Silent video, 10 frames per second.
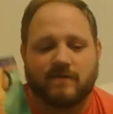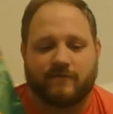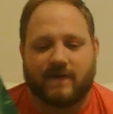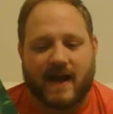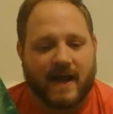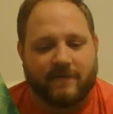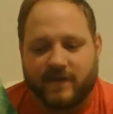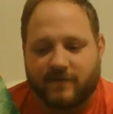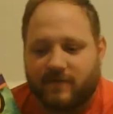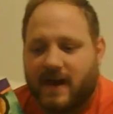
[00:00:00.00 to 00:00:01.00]
5
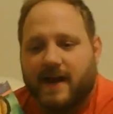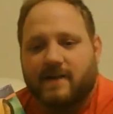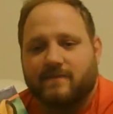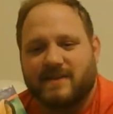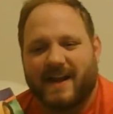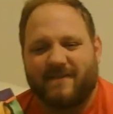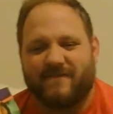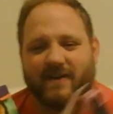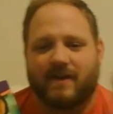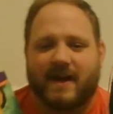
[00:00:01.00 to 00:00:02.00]
different items that I
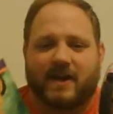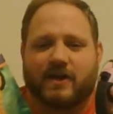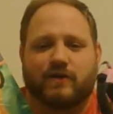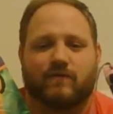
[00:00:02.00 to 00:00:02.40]
felt like could